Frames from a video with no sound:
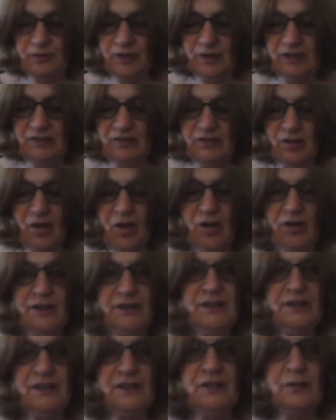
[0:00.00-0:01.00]
and
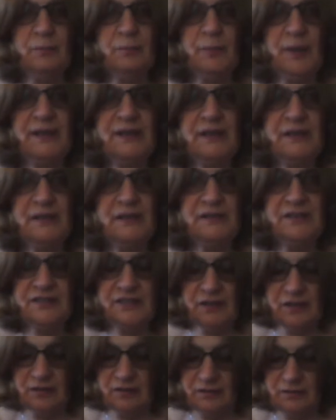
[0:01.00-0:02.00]
died in the baking
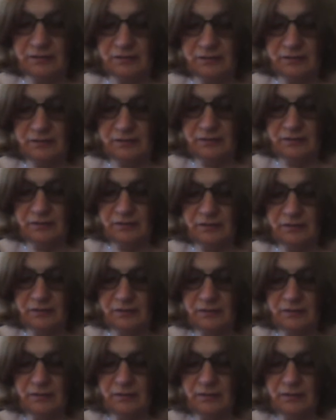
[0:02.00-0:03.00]
sun.
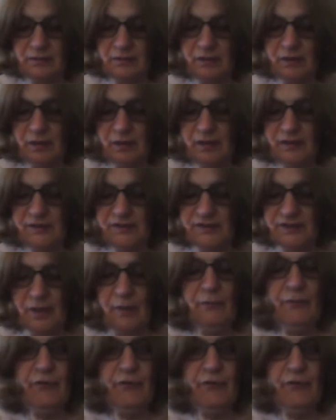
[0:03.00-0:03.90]
Some